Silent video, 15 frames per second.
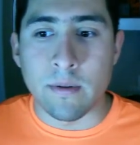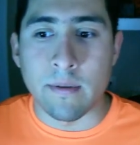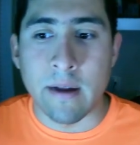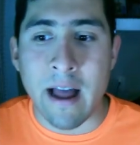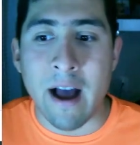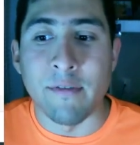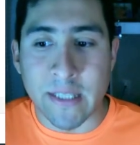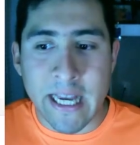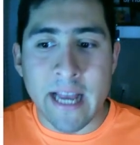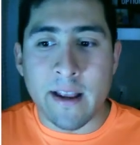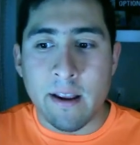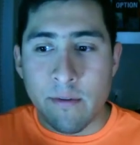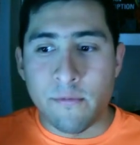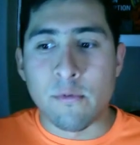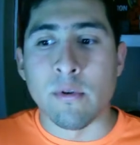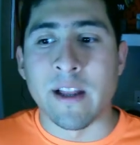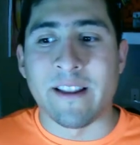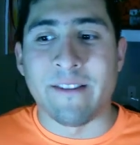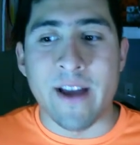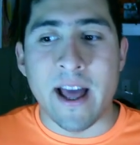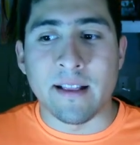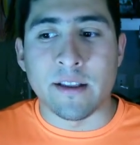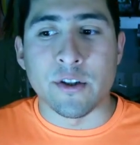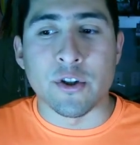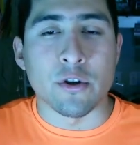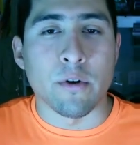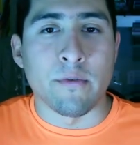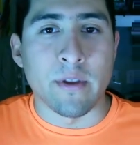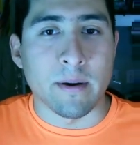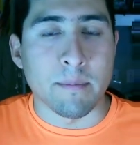have taken full advantage
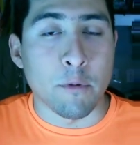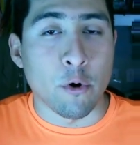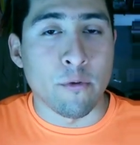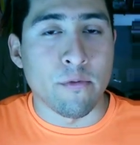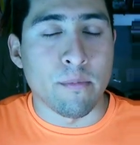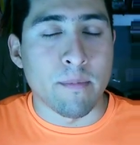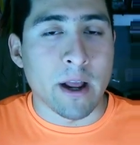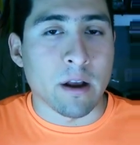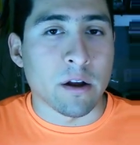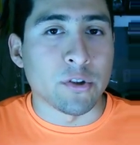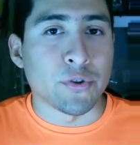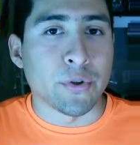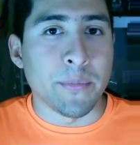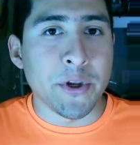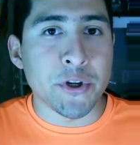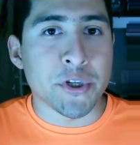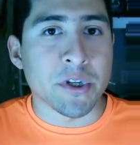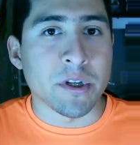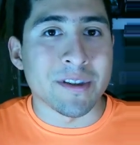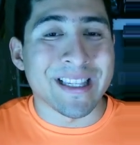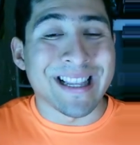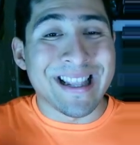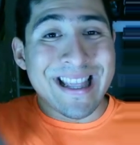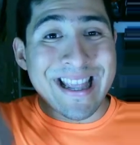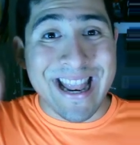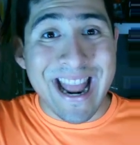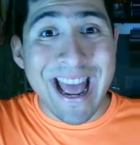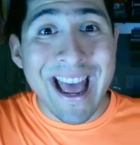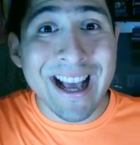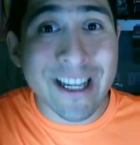of the of my contributions.
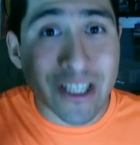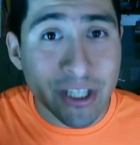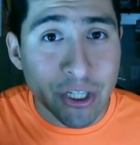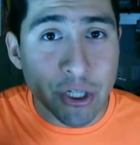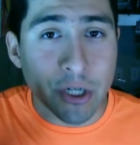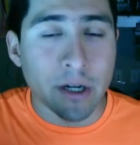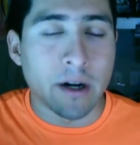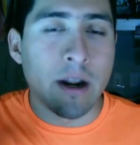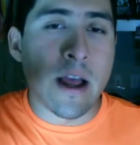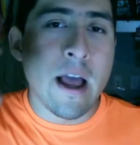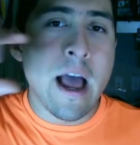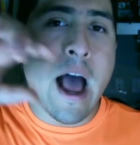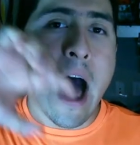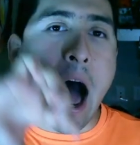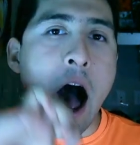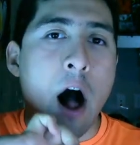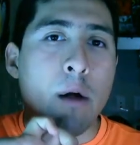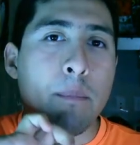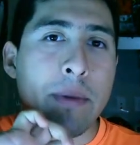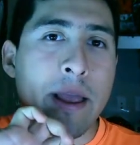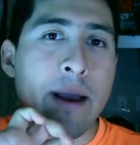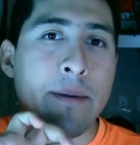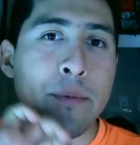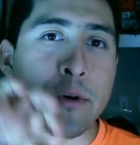Next year I'll be able